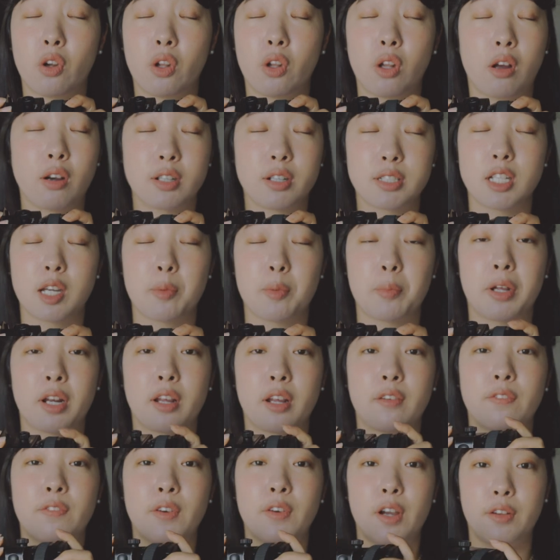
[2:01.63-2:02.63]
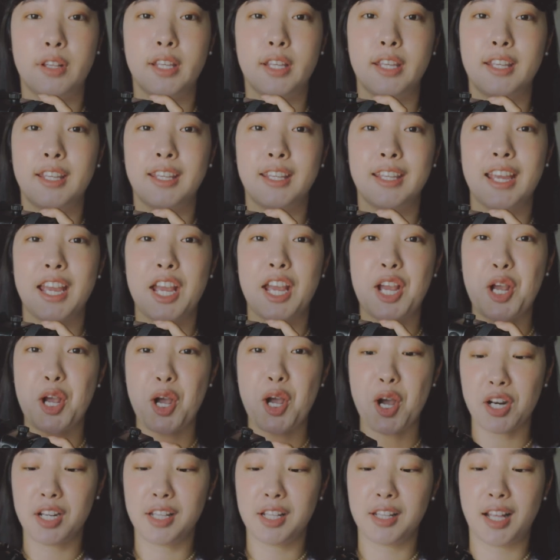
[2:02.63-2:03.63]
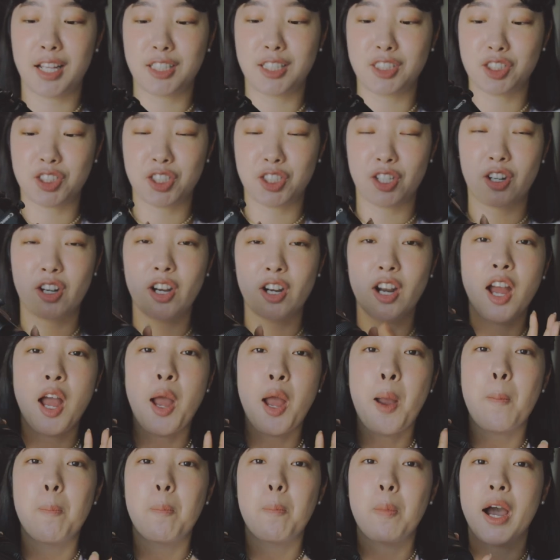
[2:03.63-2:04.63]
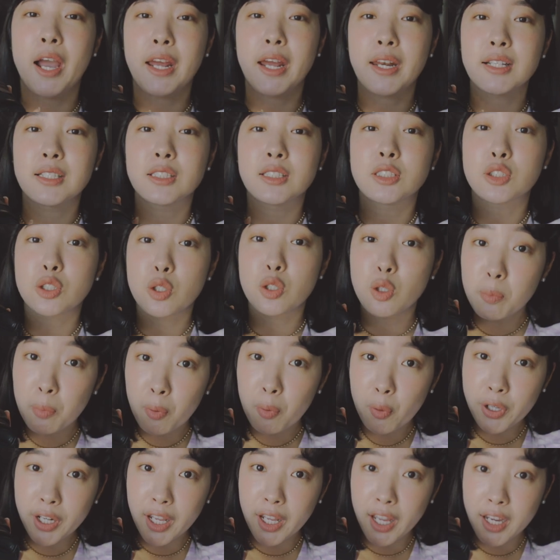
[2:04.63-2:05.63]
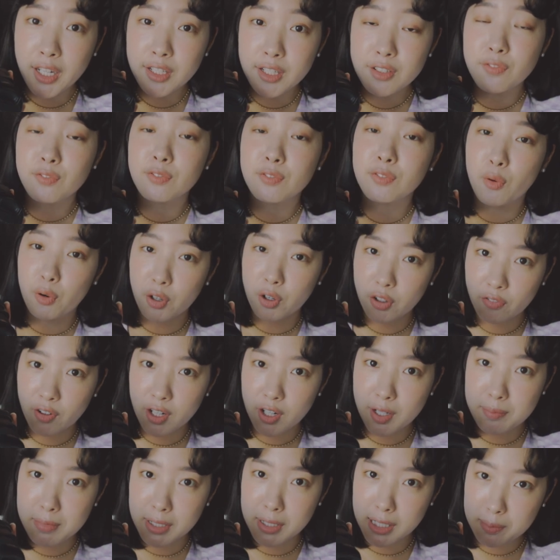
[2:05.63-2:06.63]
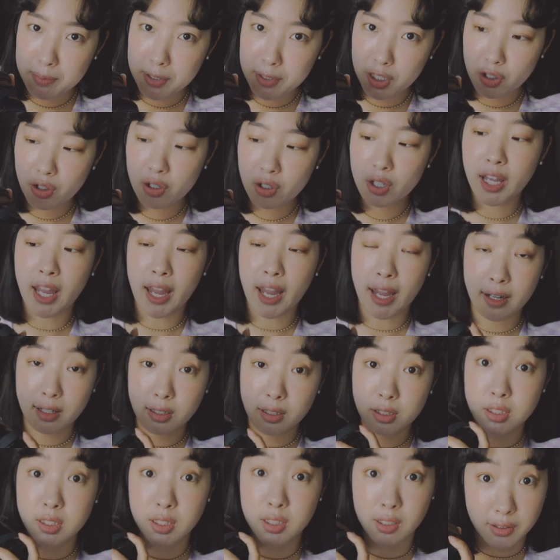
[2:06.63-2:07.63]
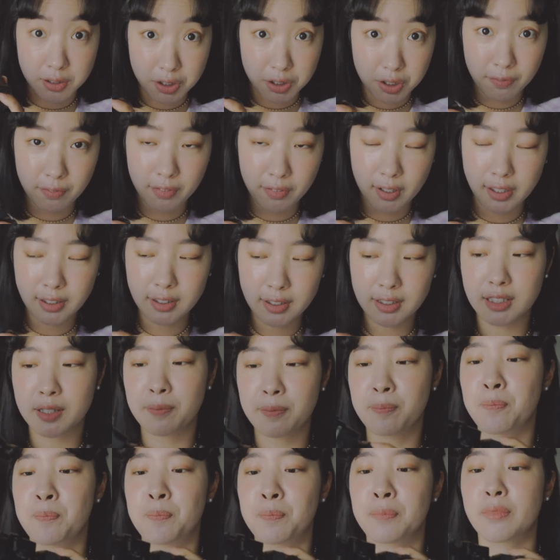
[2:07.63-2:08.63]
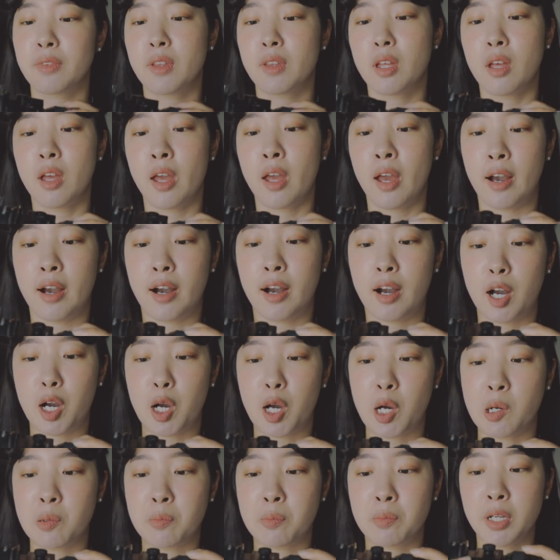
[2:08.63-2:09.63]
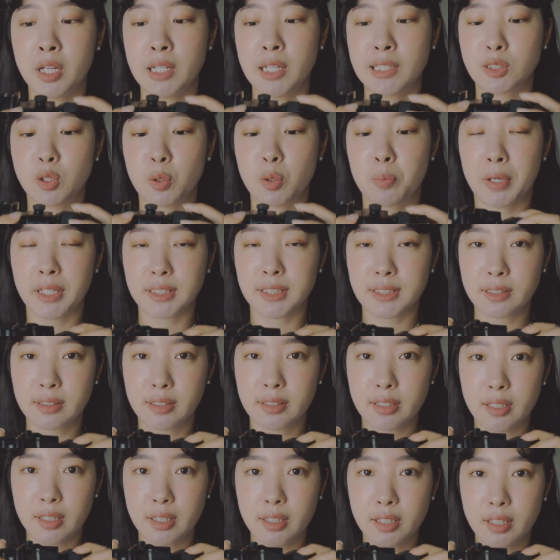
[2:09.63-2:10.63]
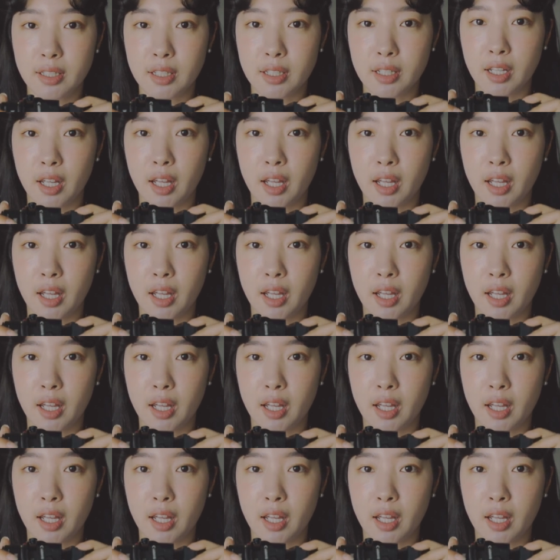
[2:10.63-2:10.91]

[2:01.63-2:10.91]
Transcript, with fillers: a long time and I finally got it last year. Mine is 3.8 45 millimeter Canon tilt shift lens. Um, so basically,